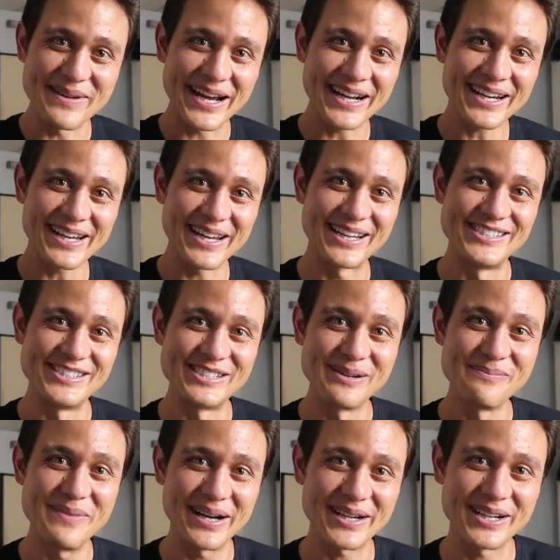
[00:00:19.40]
back and
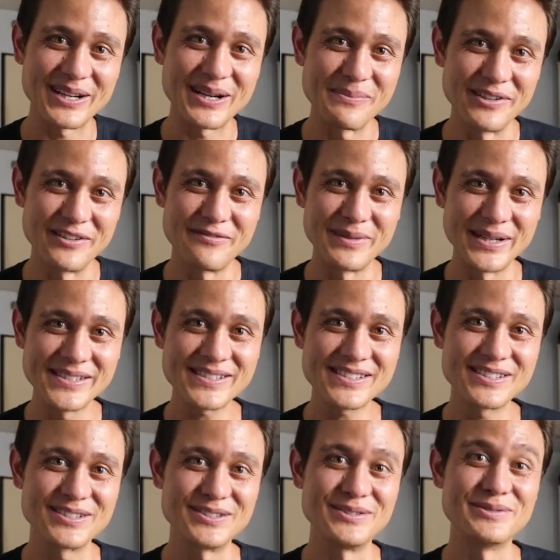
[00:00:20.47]
jump back a couple of months
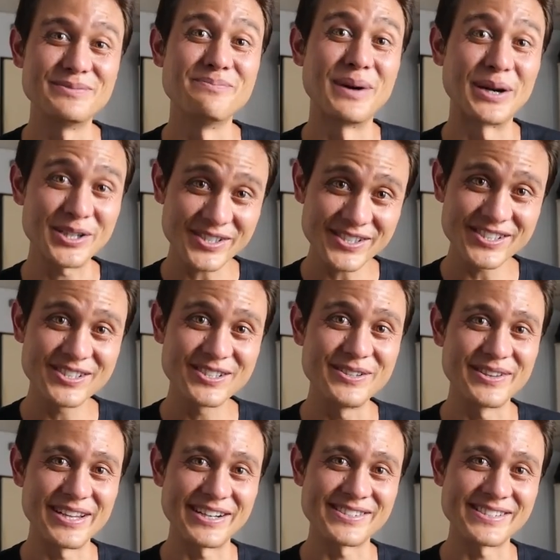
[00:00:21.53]
to March
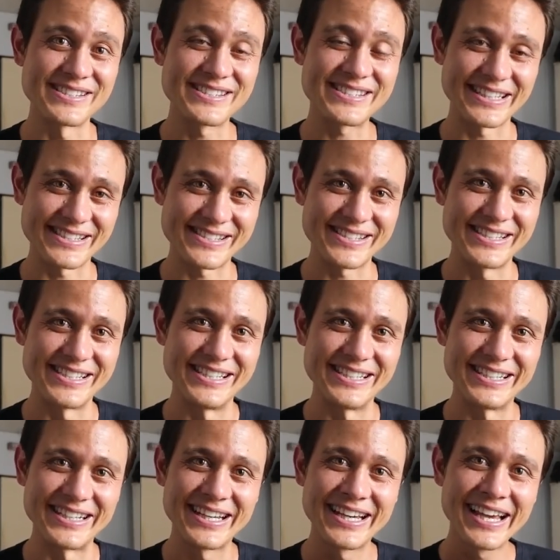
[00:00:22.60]

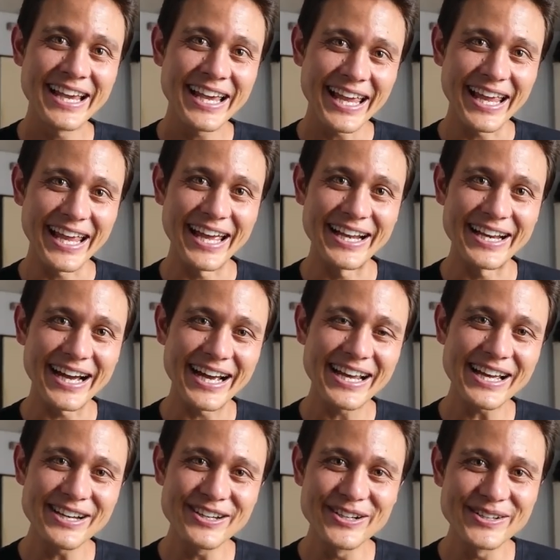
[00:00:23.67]
2016. And I
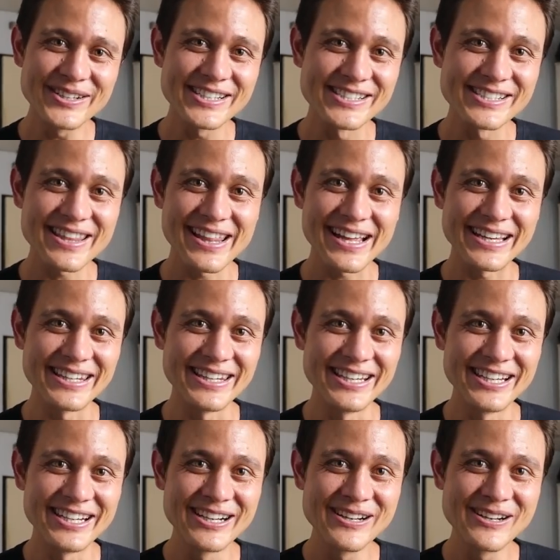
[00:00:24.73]
had noticed that
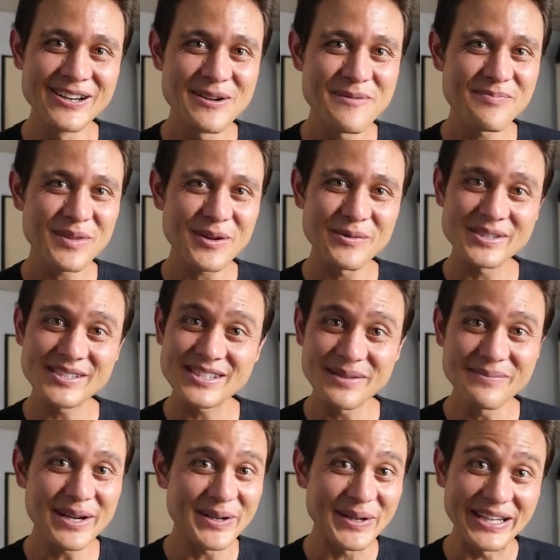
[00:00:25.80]
Ying was
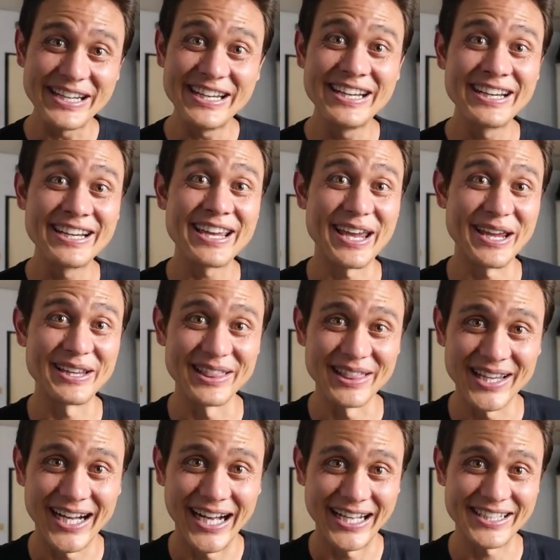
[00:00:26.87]
somehow eating a
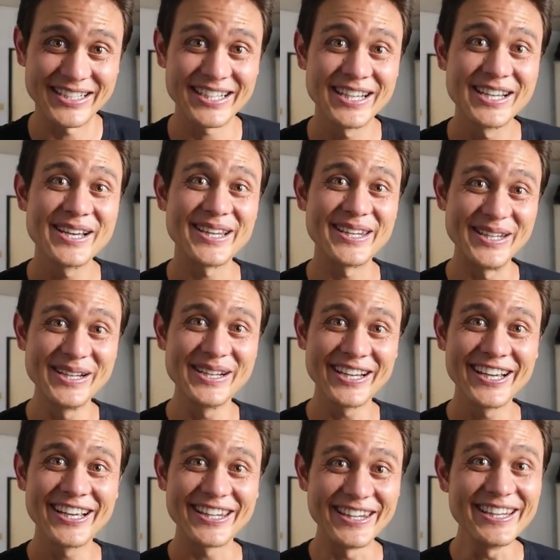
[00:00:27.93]
lot.
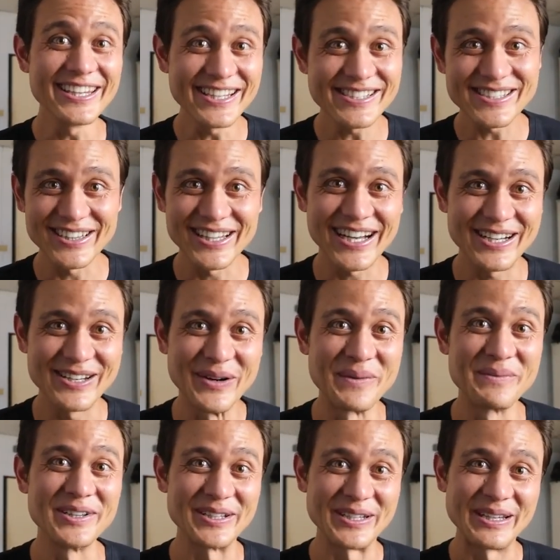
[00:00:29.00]
Ying eats a lot
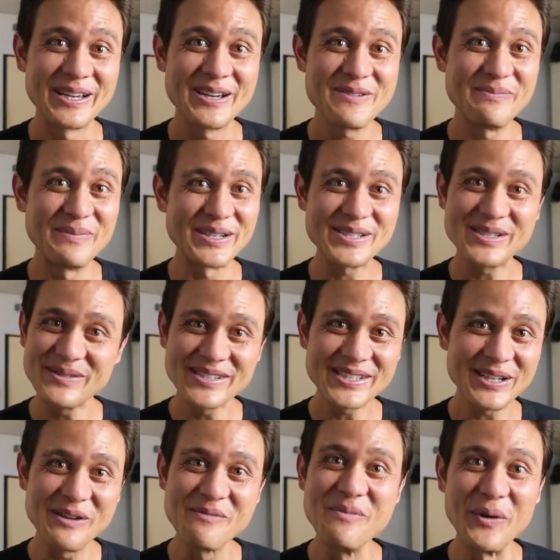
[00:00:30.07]
normally, but she was
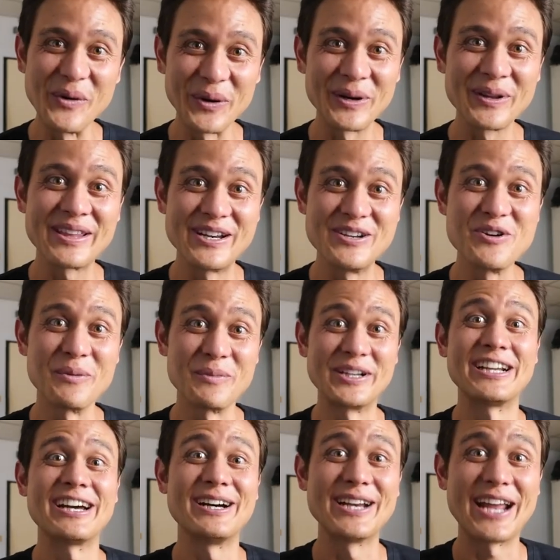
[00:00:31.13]
eating more than
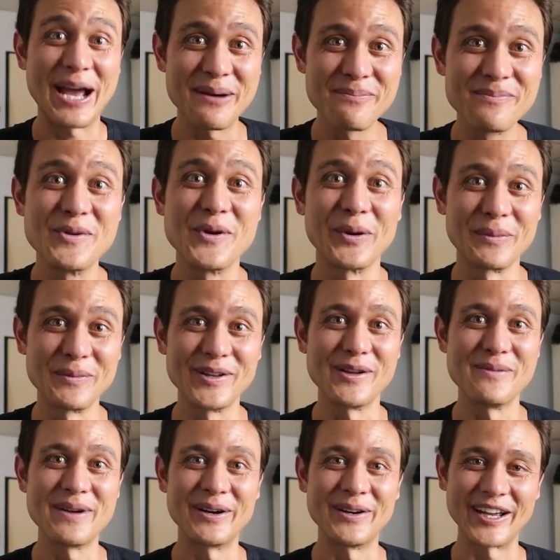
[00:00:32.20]
normal, an abnormal
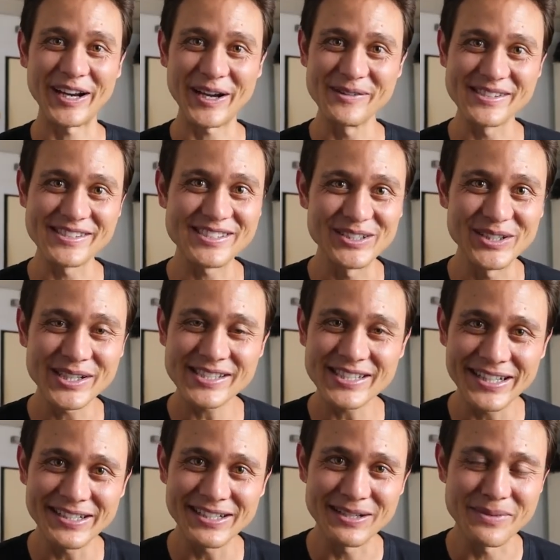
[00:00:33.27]
amount. And I was so
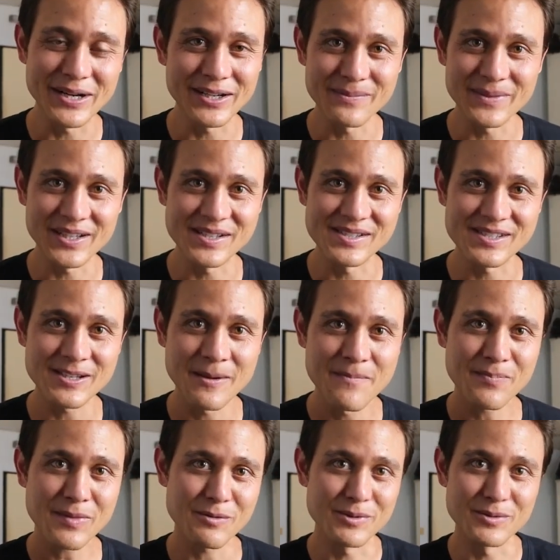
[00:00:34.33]
excited about it because
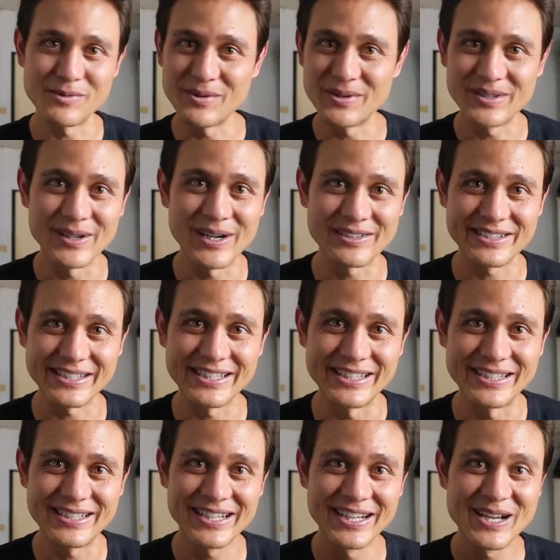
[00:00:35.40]
when we would go out to
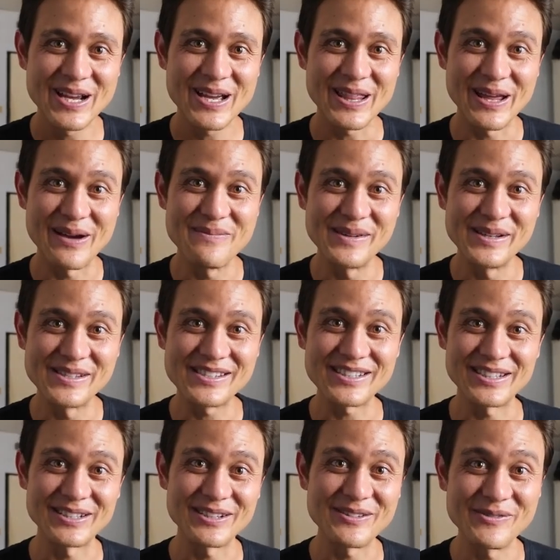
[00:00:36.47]
eat, that means
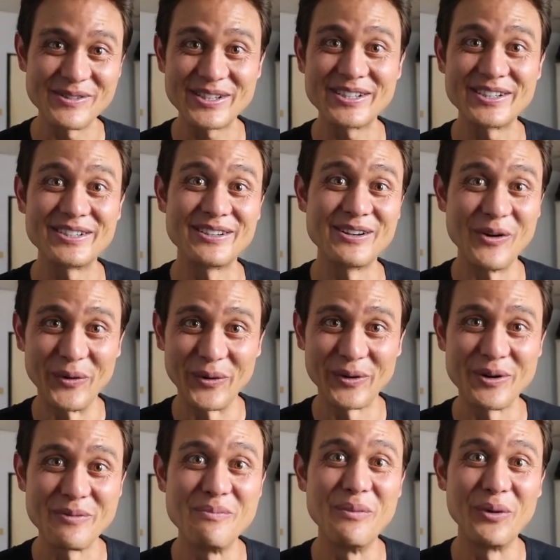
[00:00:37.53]
like we could
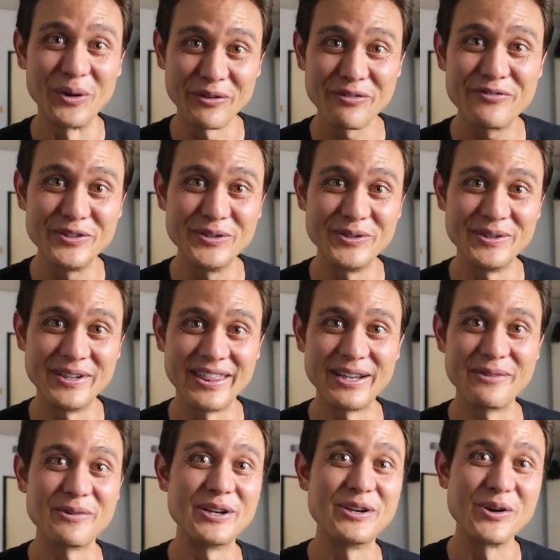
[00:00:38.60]
order more food
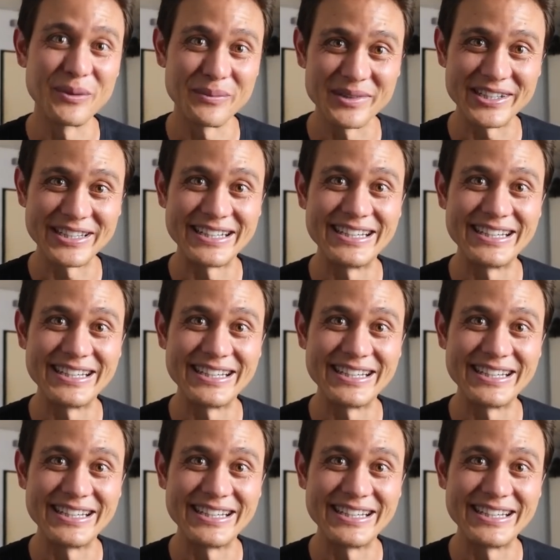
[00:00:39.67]
than we normally